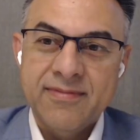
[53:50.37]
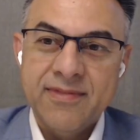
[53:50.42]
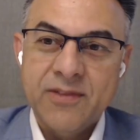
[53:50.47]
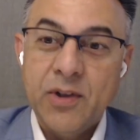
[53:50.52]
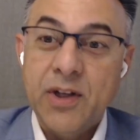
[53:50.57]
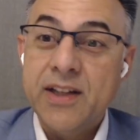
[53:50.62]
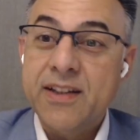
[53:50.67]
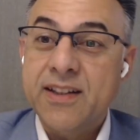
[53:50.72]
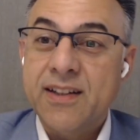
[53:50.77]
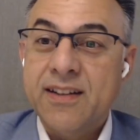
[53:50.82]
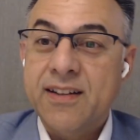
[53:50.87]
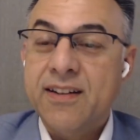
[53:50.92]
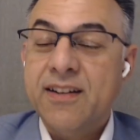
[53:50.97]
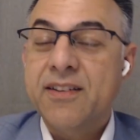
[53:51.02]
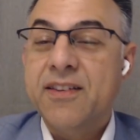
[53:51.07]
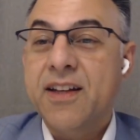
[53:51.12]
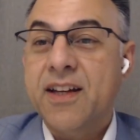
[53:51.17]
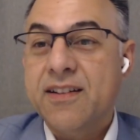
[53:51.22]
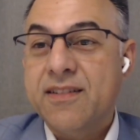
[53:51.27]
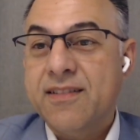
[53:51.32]
Well, I think
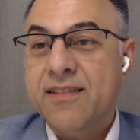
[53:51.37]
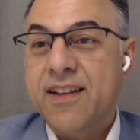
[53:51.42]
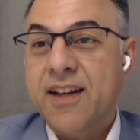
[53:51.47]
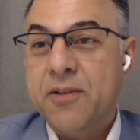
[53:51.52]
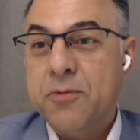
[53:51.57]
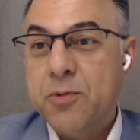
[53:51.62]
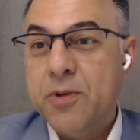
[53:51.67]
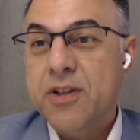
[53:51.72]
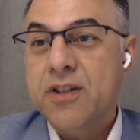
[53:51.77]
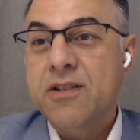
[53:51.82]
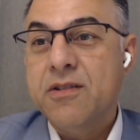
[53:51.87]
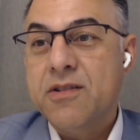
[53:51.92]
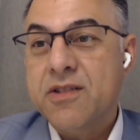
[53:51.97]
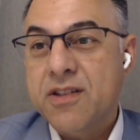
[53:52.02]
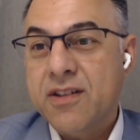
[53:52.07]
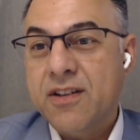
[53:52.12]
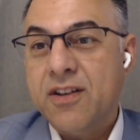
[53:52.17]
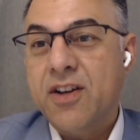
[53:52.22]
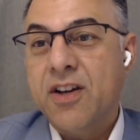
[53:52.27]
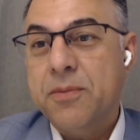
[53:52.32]
that
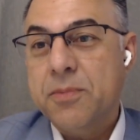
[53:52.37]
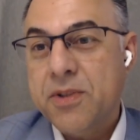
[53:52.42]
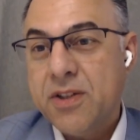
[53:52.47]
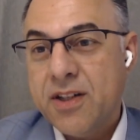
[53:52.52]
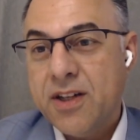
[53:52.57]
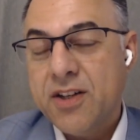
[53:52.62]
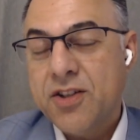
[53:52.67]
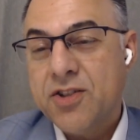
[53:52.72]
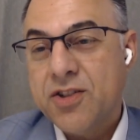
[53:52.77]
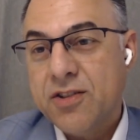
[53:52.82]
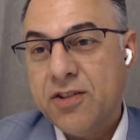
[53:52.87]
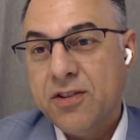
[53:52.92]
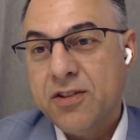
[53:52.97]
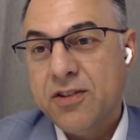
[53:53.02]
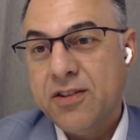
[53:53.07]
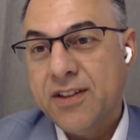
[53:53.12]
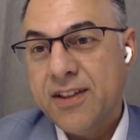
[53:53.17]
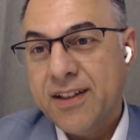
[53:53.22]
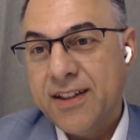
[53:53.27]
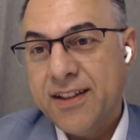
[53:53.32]
reducing
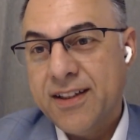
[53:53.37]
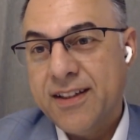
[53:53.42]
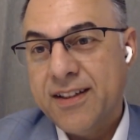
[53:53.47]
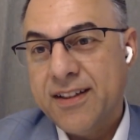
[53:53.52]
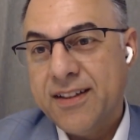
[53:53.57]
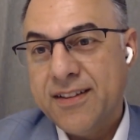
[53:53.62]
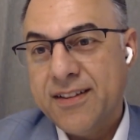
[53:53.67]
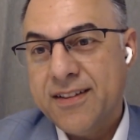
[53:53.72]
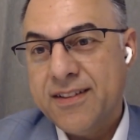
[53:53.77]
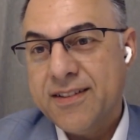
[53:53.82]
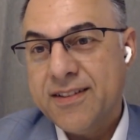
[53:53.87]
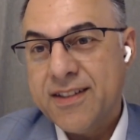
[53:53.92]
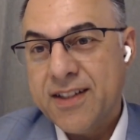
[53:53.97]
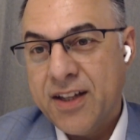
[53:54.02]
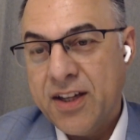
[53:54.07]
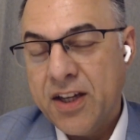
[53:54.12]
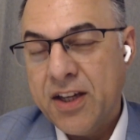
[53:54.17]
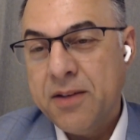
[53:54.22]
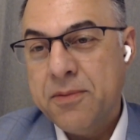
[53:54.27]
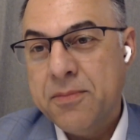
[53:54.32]
computational
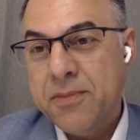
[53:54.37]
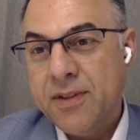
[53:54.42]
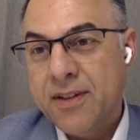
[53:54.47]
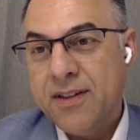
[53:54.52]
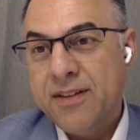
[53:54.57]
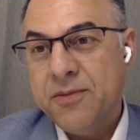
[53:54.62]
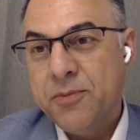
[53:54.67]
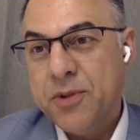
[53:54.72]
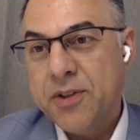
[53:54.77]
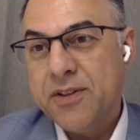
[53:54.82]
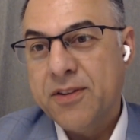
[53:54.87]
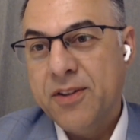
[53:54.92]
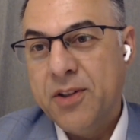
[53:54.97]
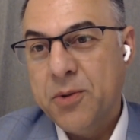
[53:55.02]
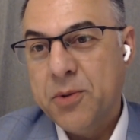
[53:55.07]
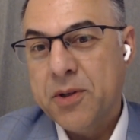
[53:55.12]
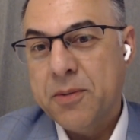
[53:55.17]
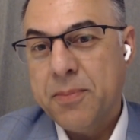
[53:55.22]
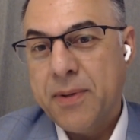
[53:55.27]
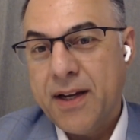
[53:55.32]
time and with
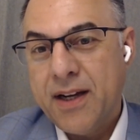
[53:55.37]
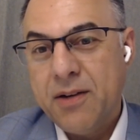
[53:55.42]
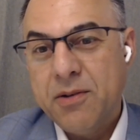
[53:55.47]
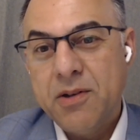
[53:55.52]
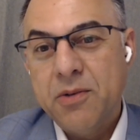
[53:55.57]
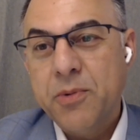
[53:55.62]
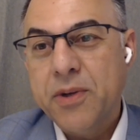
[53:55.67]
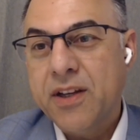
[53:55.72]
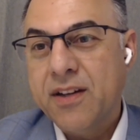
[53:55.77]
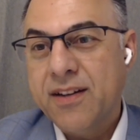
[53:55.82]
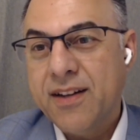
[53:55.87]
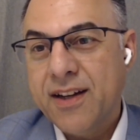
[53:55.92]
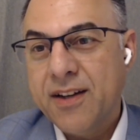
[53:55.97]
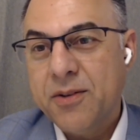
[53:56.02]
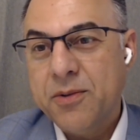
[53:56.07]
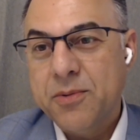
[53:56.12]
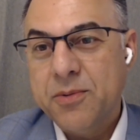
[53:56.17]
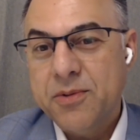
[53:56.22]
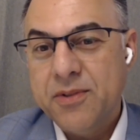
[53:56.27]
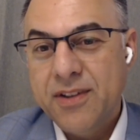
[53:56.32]
lower power, we can
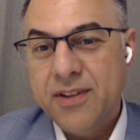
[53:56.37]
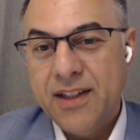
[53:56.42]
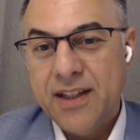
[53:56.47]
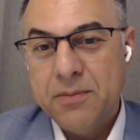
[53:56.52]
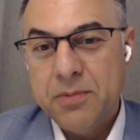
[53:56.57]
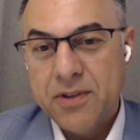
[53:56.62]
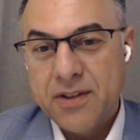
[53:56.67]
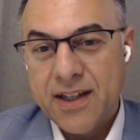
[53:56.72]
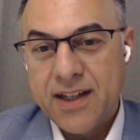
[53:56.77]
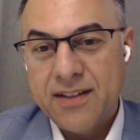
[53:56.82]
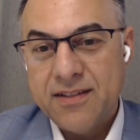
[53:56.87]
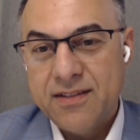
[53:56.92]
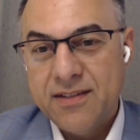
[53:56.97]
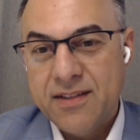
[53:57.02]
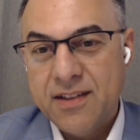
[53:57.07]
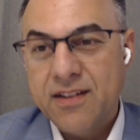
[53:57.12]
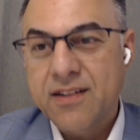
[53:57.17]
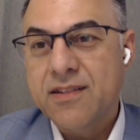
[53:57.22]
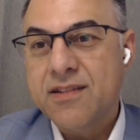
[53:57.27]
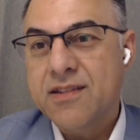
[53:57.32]
now label that
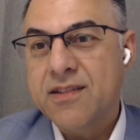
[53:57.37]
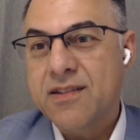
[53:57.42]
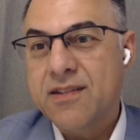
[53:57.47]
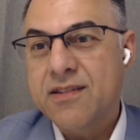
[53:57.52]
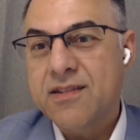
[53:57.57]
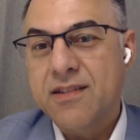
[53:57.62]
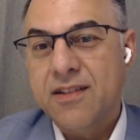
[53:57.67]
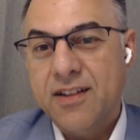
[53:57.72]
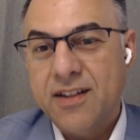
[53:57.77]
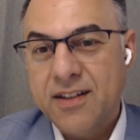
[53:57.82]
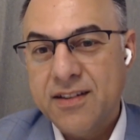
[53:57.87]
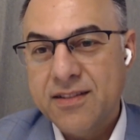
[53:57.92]
Dickinson's law